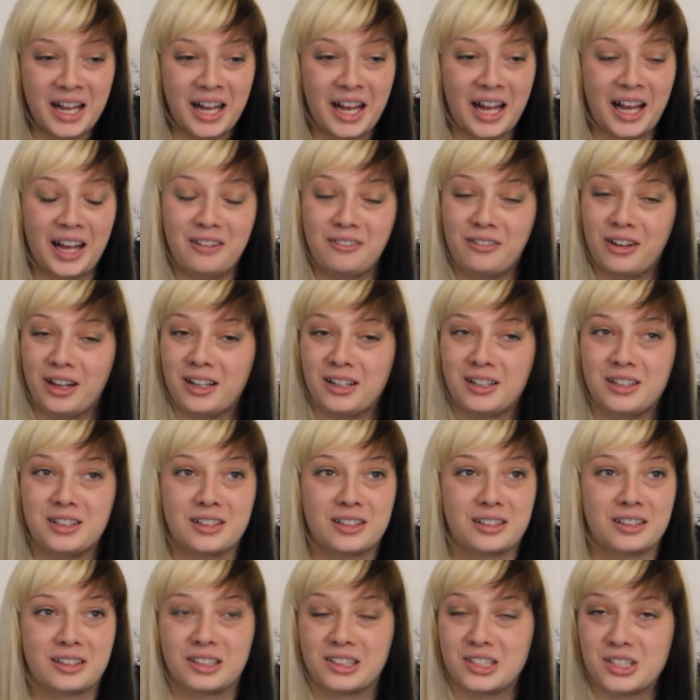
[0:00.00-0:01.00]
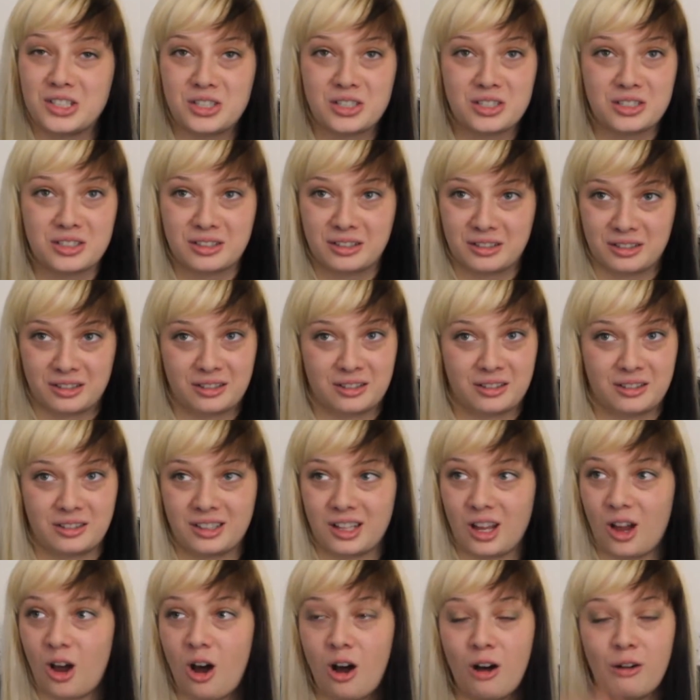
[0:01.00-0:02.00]
I've had just
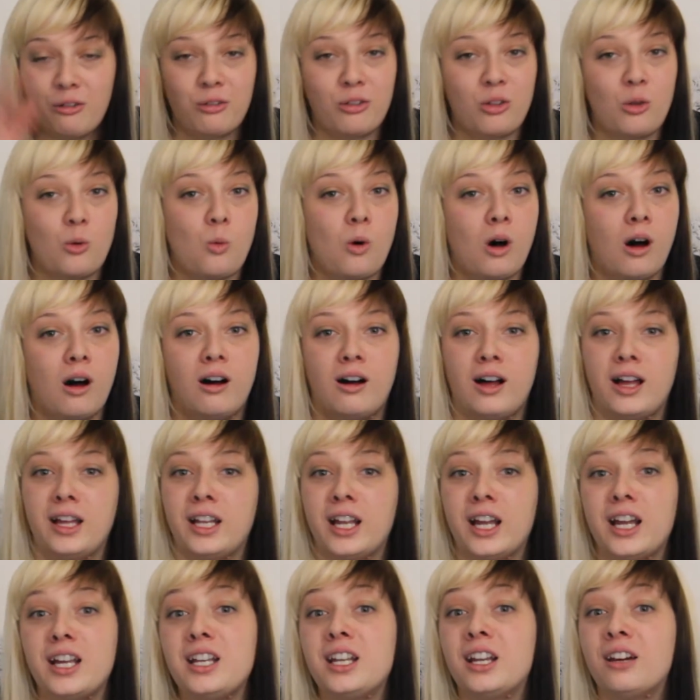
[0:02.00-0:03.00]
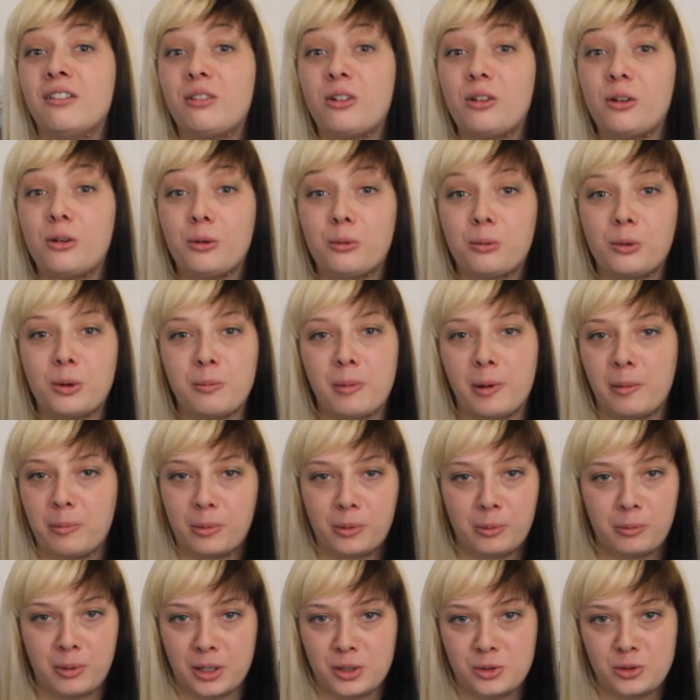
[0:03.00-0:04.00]
off the wall, and I never
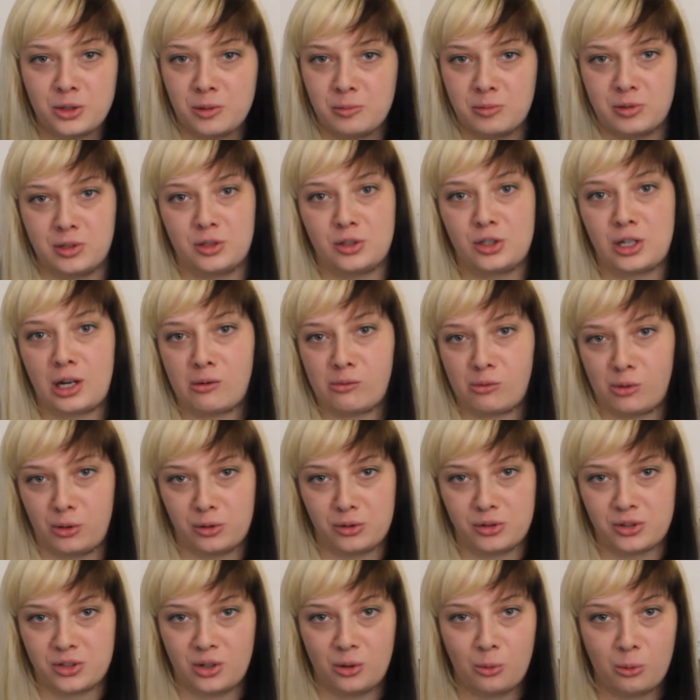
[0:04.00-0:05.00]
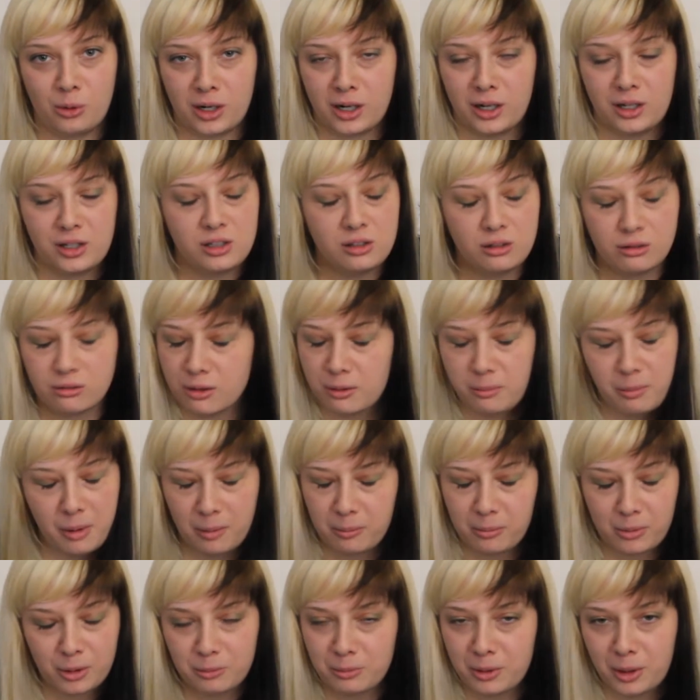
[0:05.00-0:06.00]
remember my dreams in general, so when I do
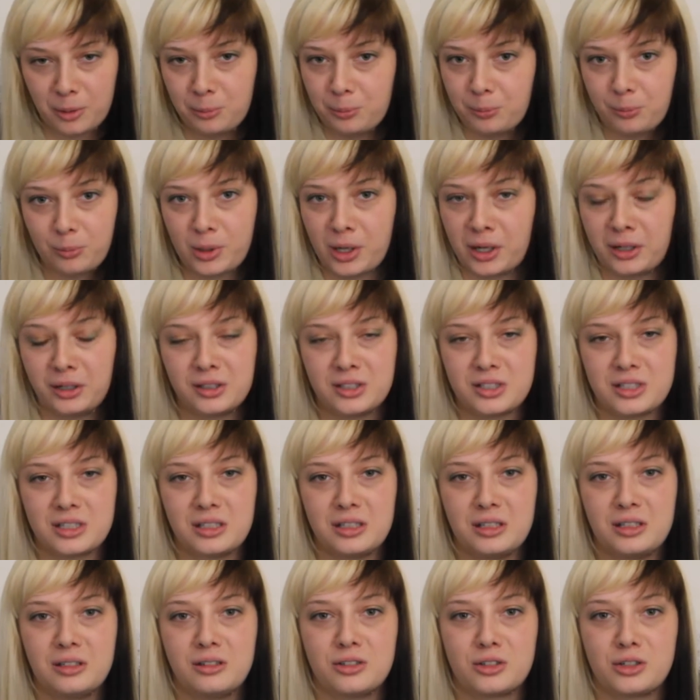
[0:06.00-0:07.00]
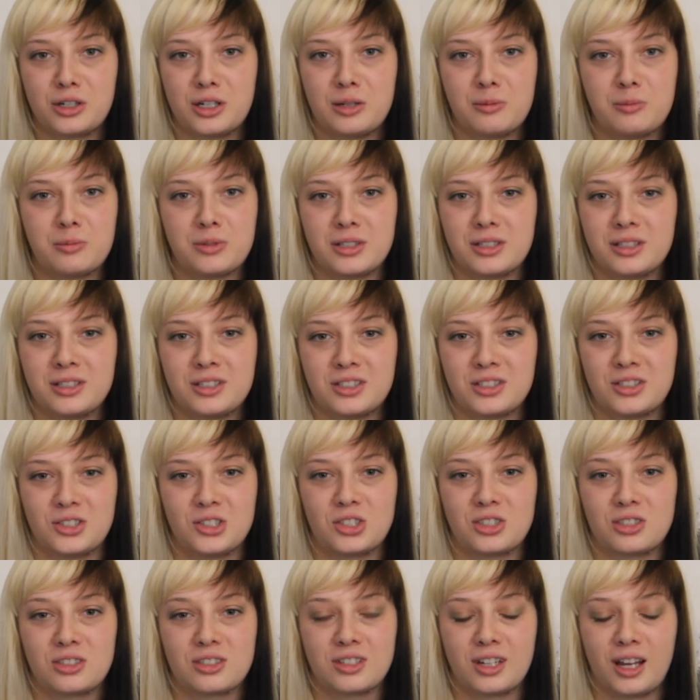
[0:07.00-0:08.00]
remember my pregnancy dreams, it's
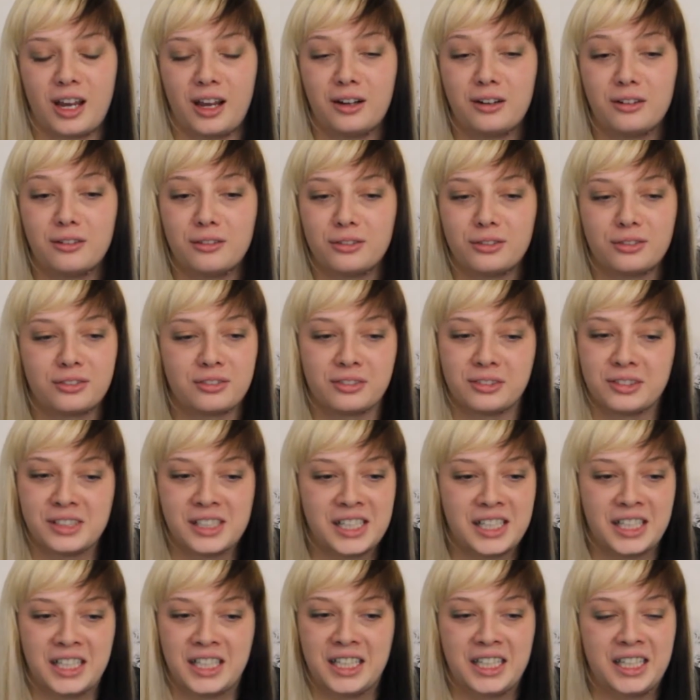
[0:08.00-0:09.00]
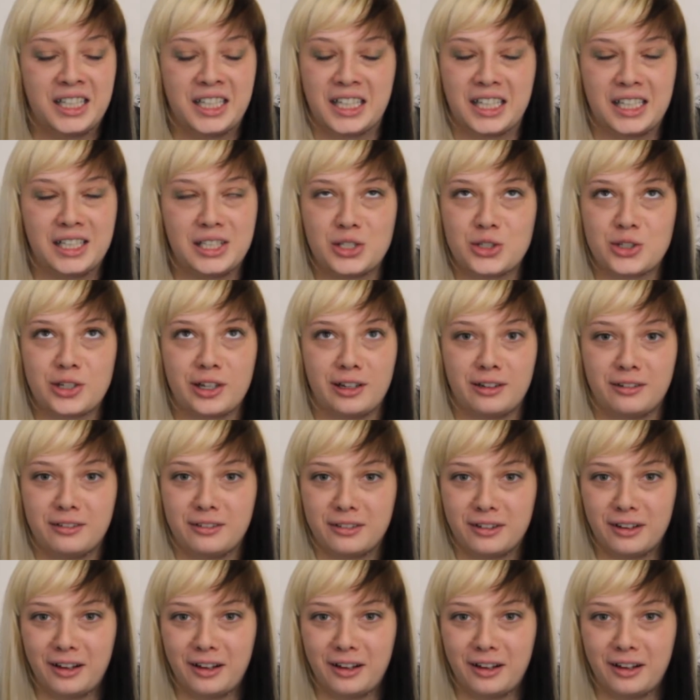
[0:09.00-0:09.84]
just kind of insane.